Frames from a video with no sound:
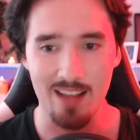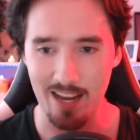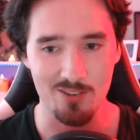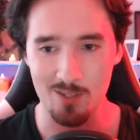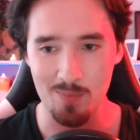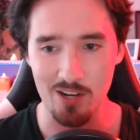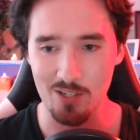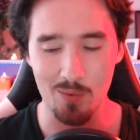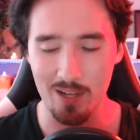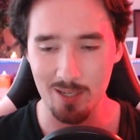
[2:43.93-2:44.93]
Extra
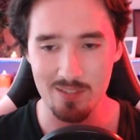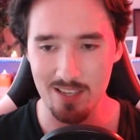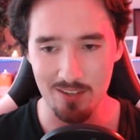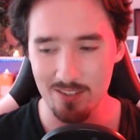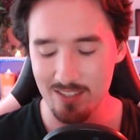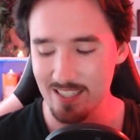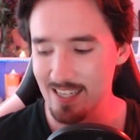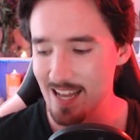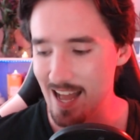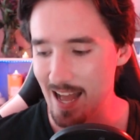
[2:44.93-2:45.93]
special welcome to you.
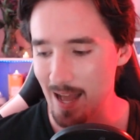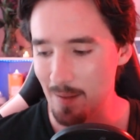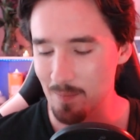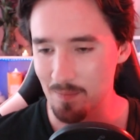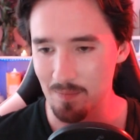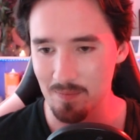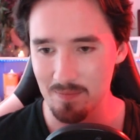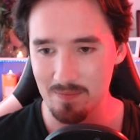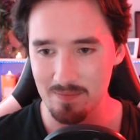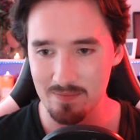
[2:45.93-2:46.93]

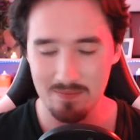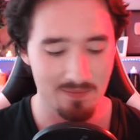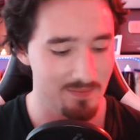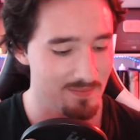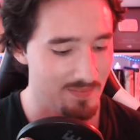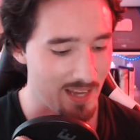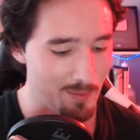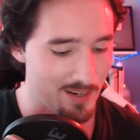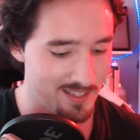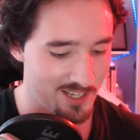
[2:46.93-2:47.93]
I'm
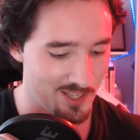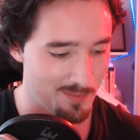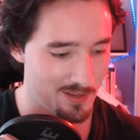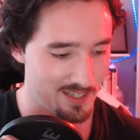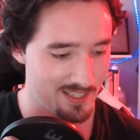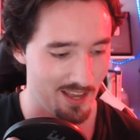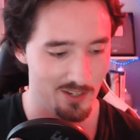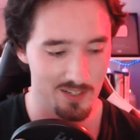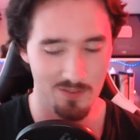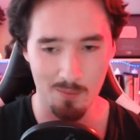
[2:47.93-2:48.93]
going to turn the music down
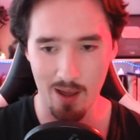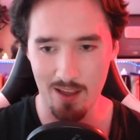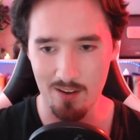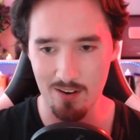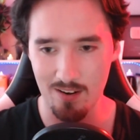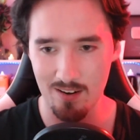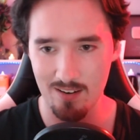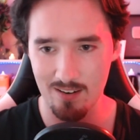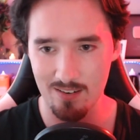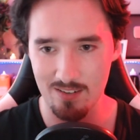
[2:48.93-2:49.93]
just for my
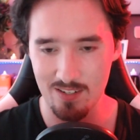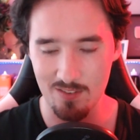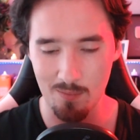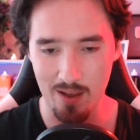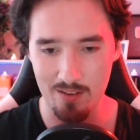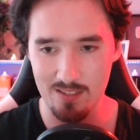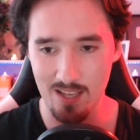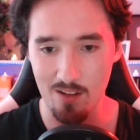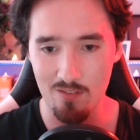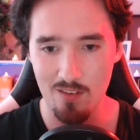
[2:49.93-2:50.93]
own
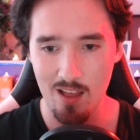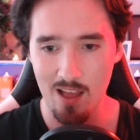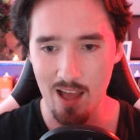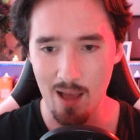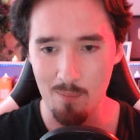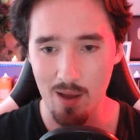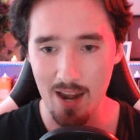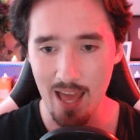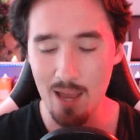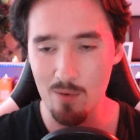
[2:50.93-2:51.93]
self. And
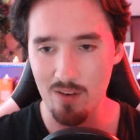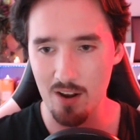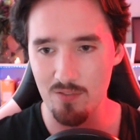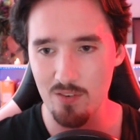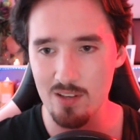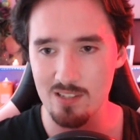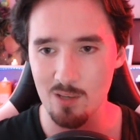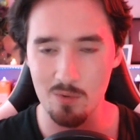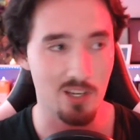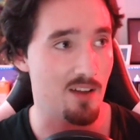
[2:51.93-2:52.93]
hey, we've had a first
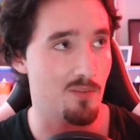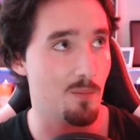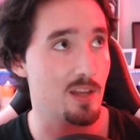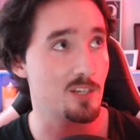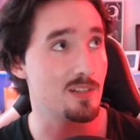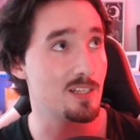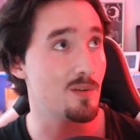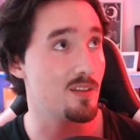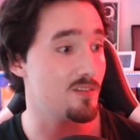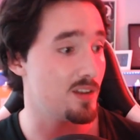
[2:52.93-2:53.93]
super chat from Benjamin
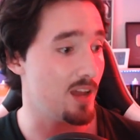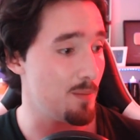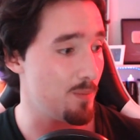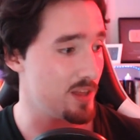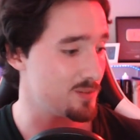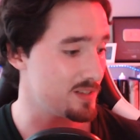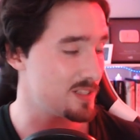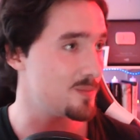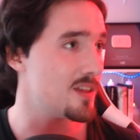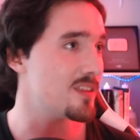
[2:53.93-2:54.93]
Smith of the night. Benjamin
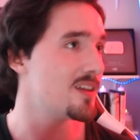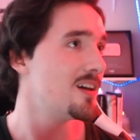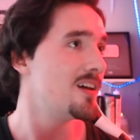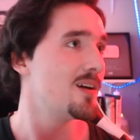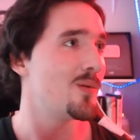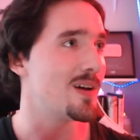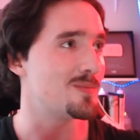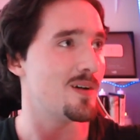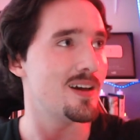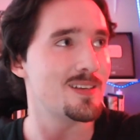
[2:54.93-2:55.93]
Smith, where's
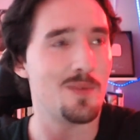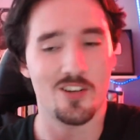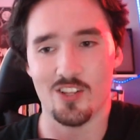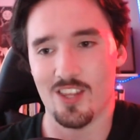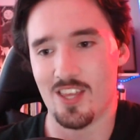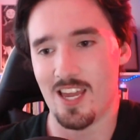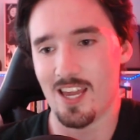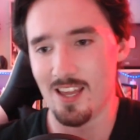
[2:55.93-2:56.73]
my special thing?